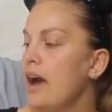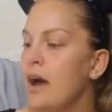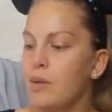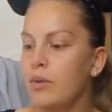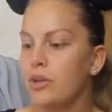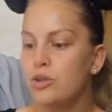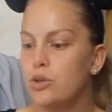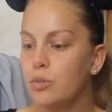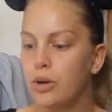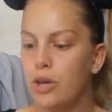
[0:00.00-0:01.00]
But it's
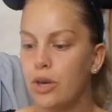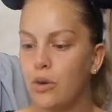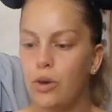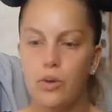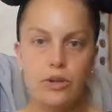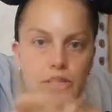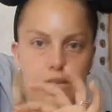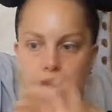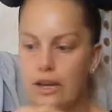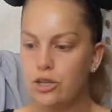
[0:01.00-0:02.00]
super cute. You just
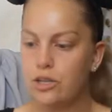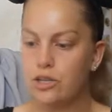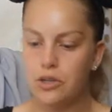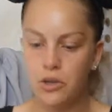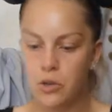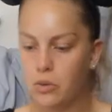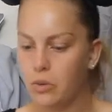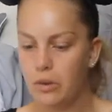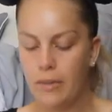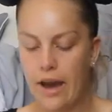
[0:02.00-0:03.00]
attach it to
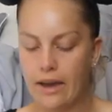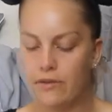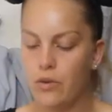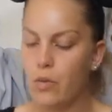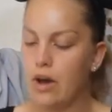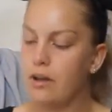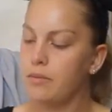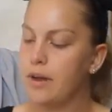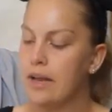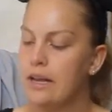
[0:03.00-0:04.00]
a bag if you
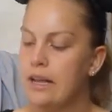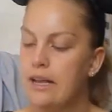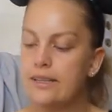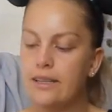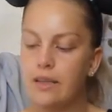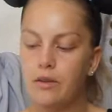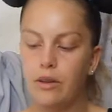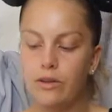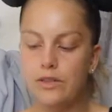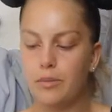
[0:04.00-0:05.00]
want, but it's a
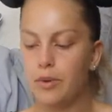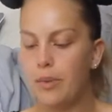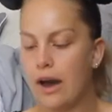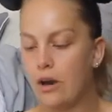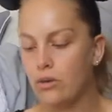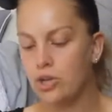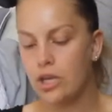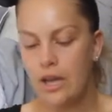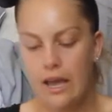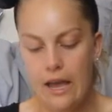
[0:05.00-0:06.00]
little zipper
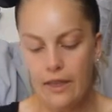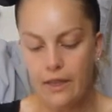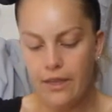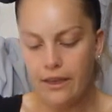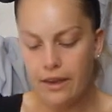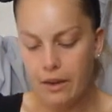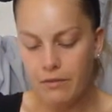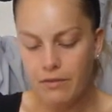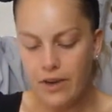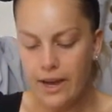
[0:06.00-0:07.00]
pouch. The thing that I'm
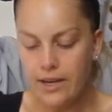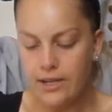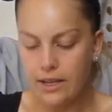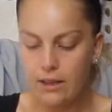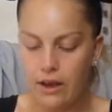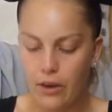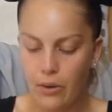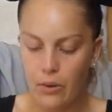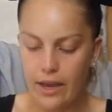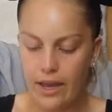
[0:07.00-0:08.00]
finding
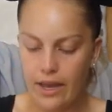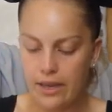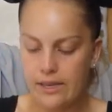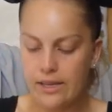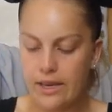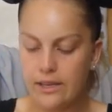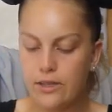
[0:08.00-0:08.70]
though is the